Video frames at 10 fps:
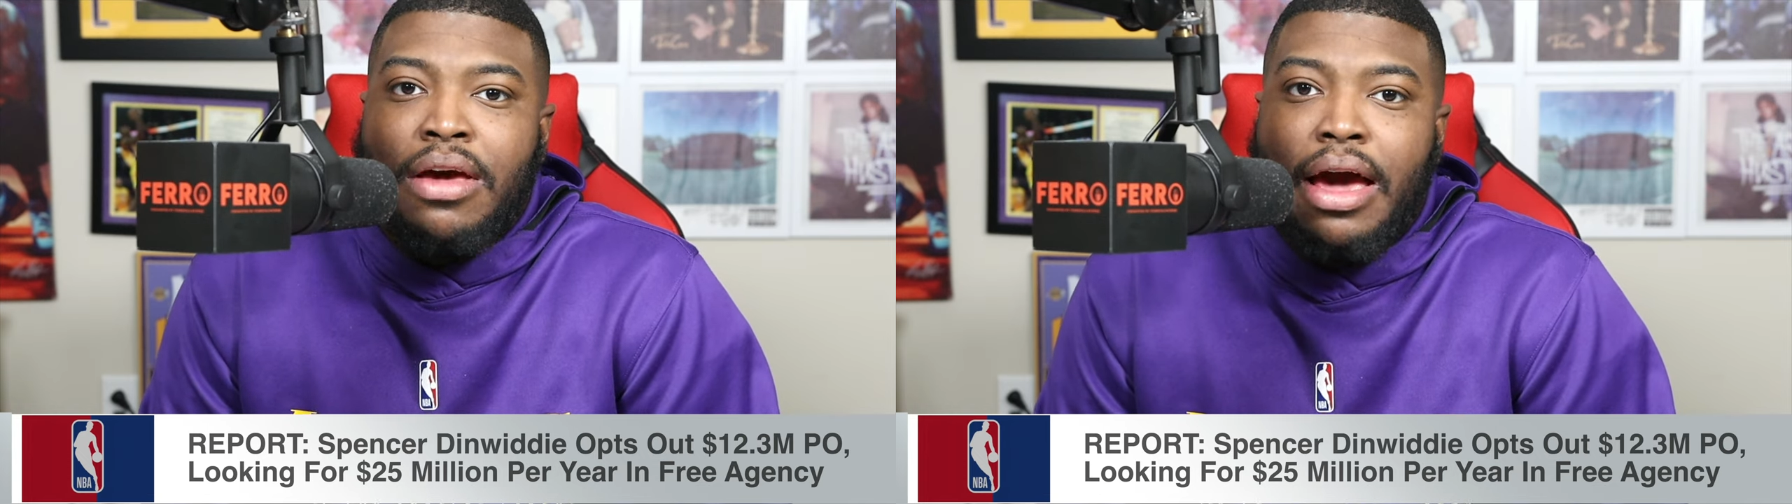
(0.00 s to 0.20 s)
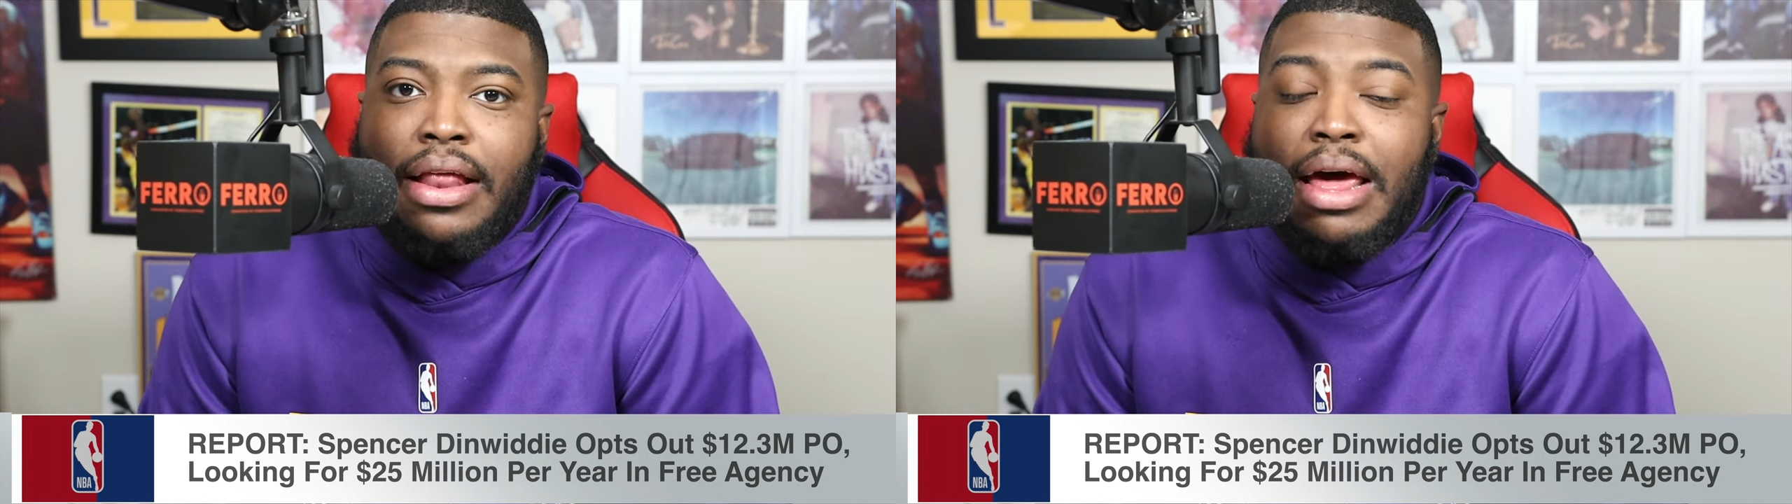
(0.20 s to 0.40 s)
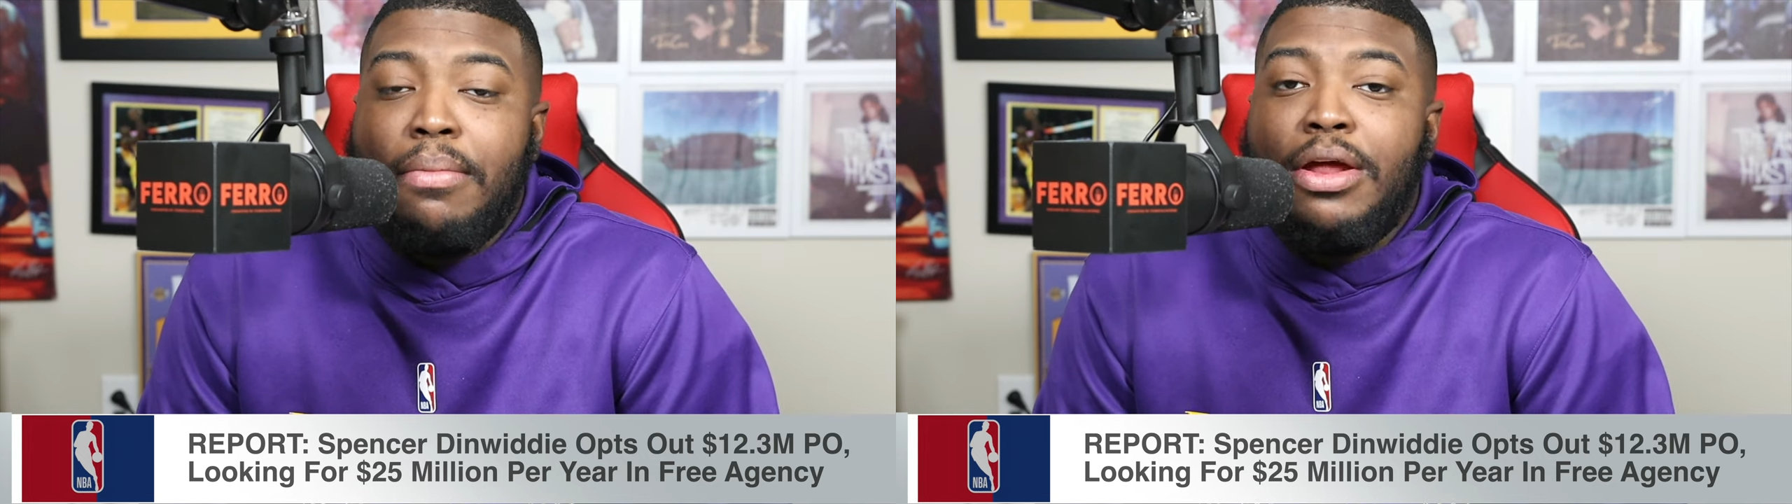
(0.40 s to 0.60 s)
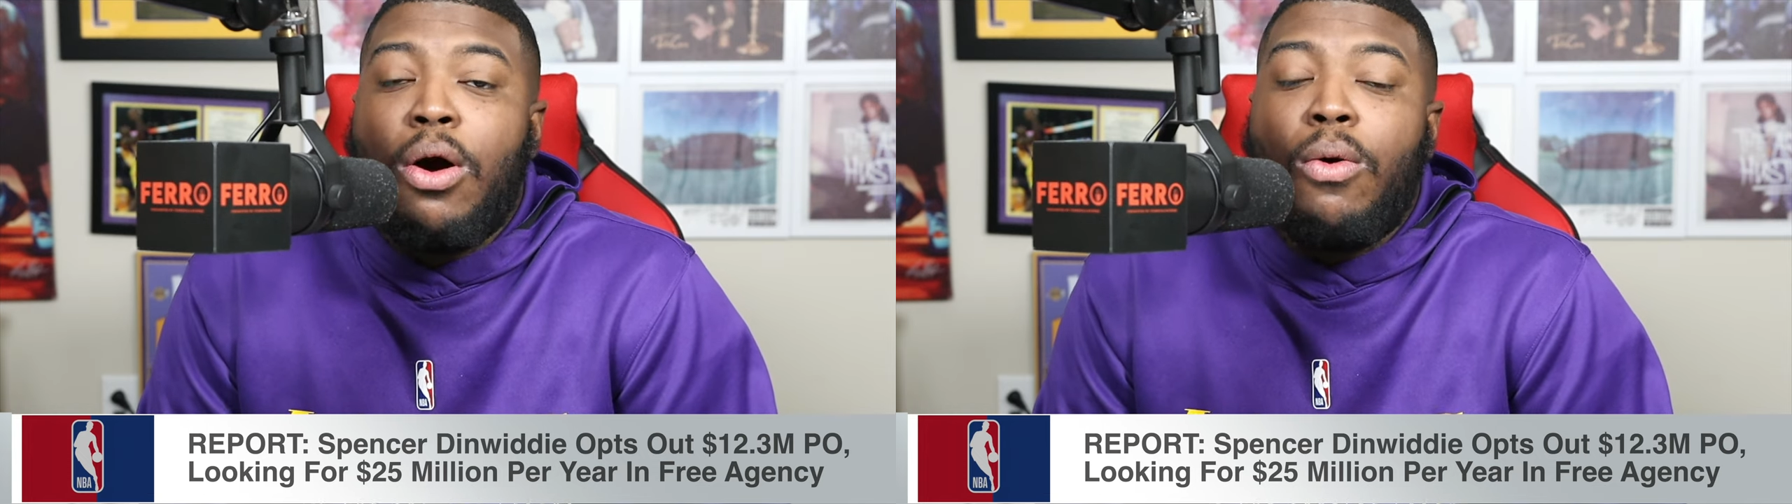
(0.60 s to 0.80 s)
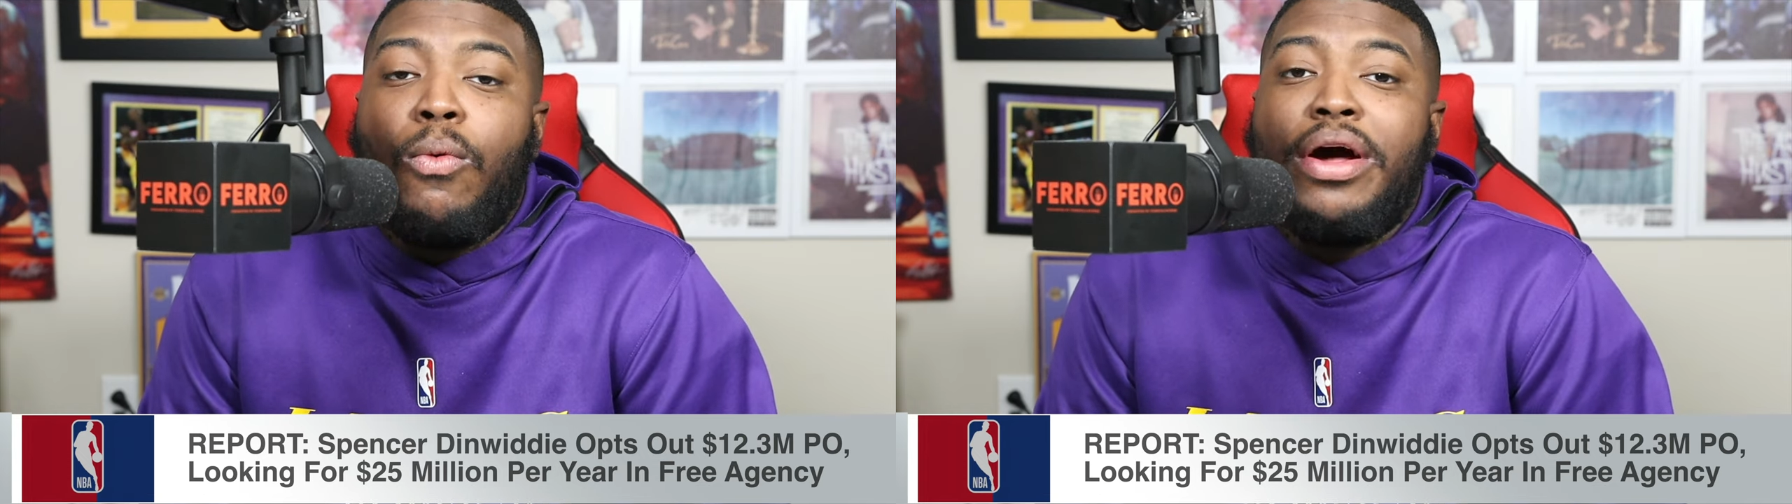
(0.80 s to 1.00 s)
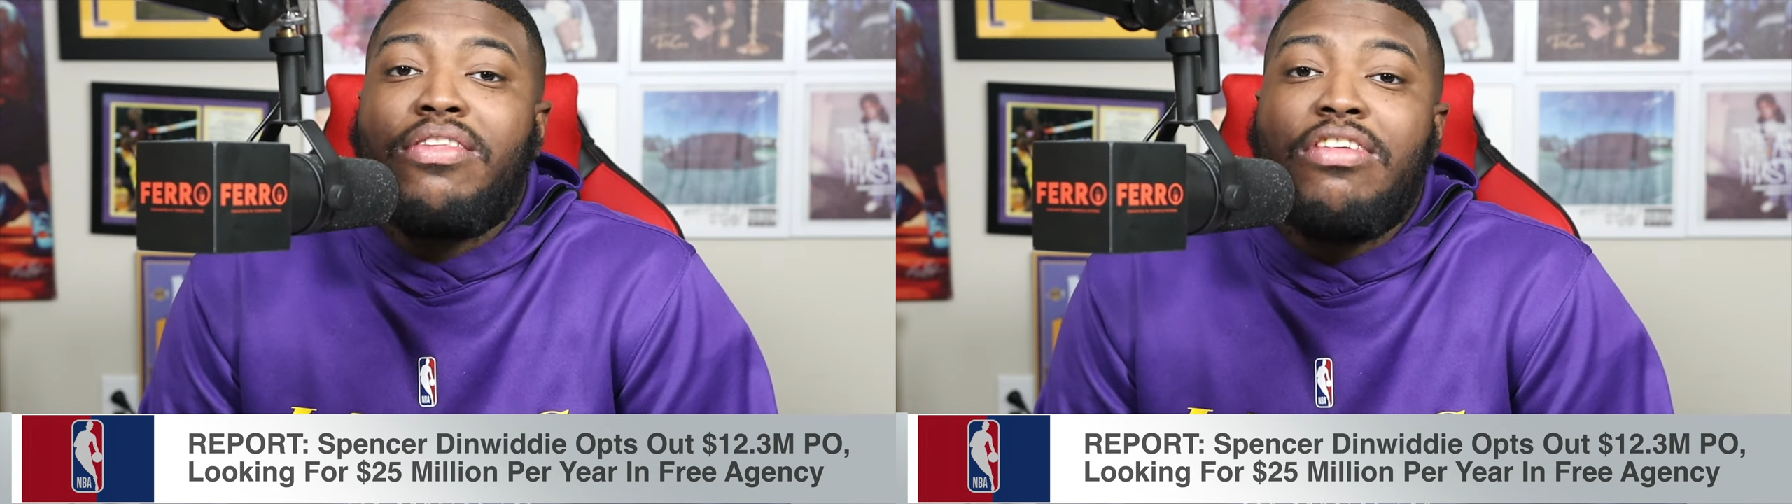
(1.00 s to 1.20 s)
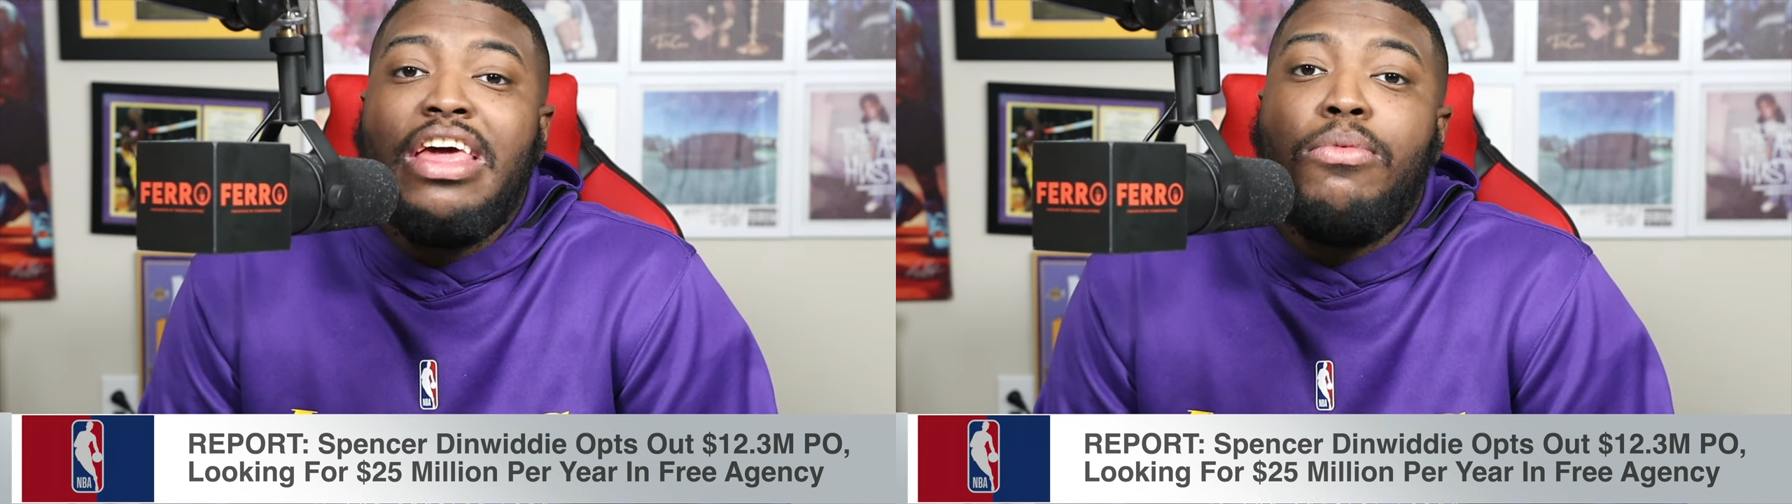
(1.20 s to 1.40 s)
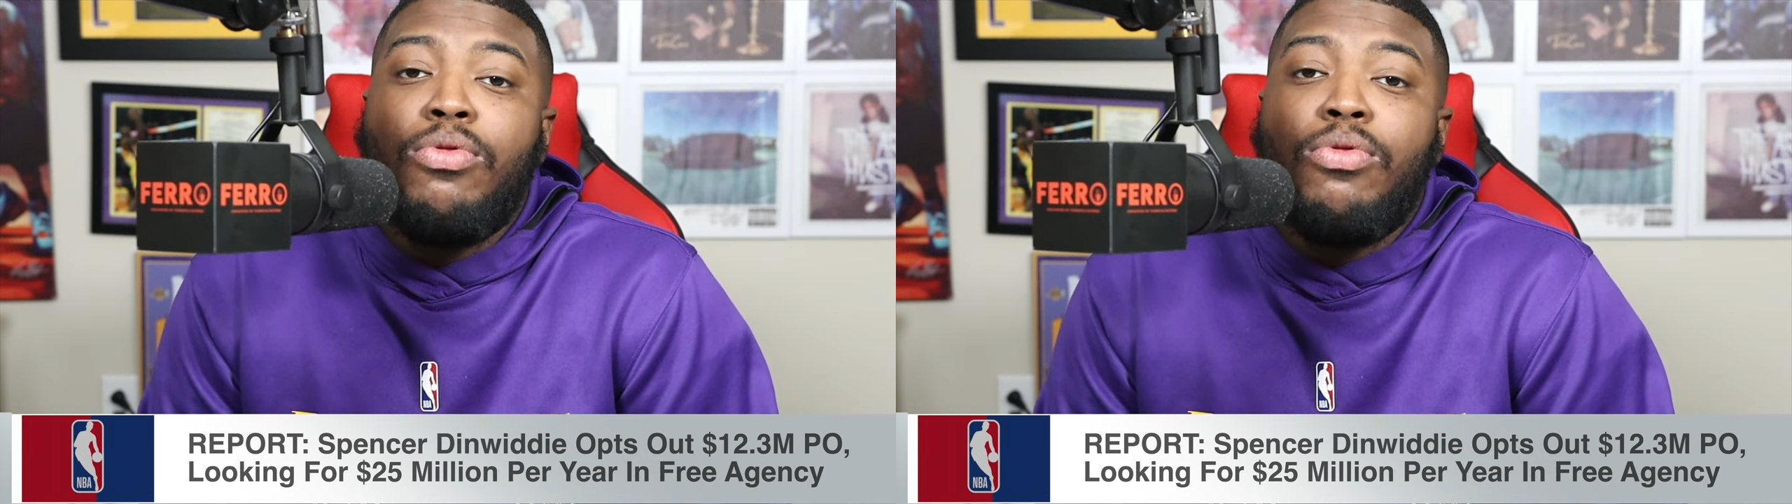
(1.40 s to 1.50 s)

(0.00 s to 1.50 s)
And let me know what team you